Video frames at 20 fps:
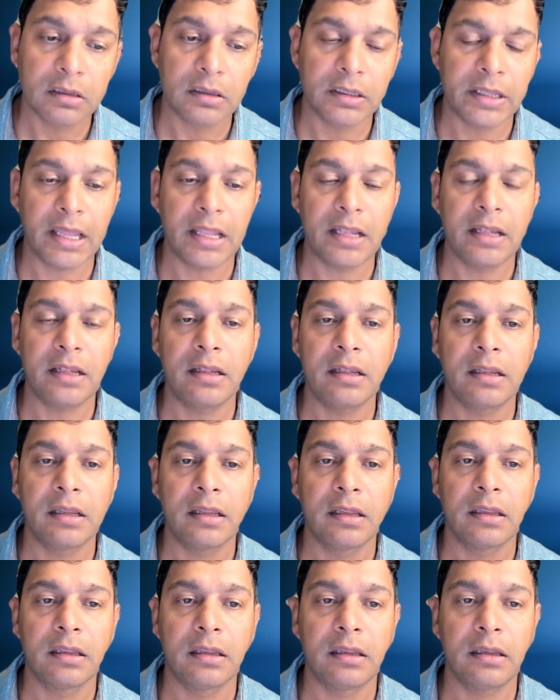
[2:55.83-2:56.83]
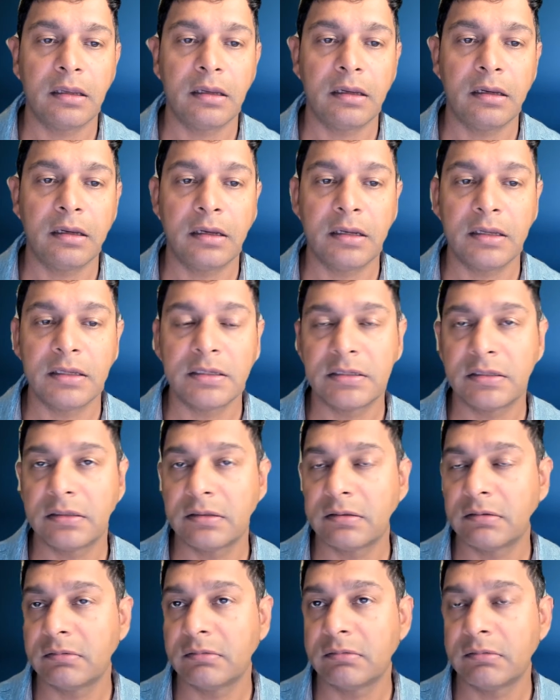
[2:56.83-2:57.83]
then it is
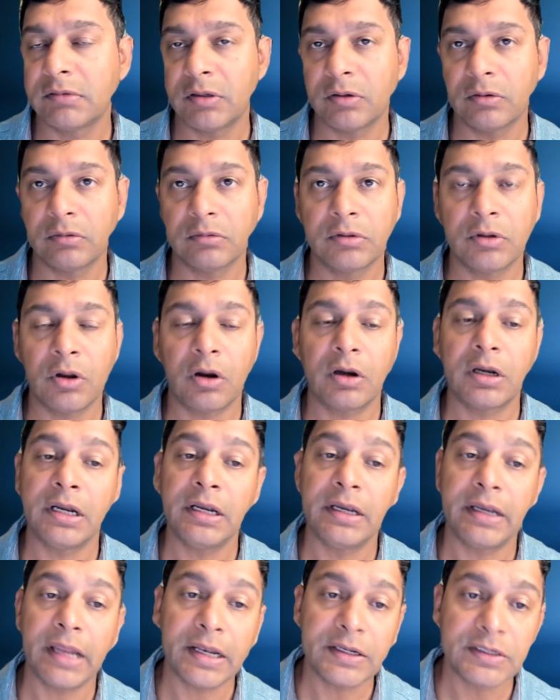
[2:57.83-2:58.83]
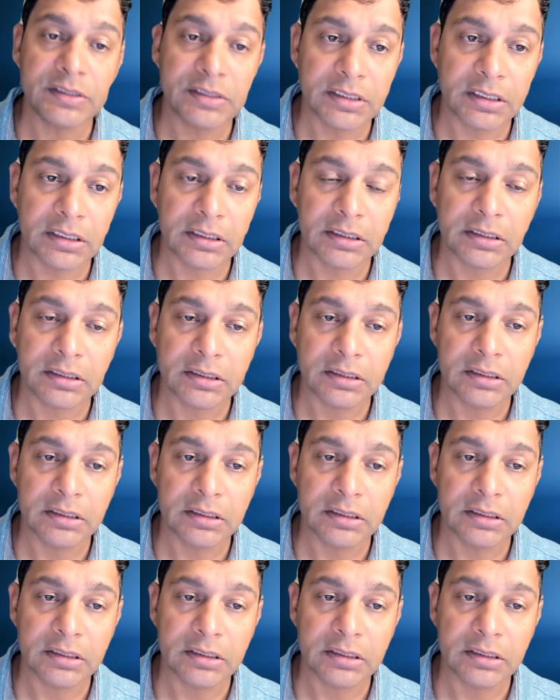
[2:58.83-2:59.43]
not intentional.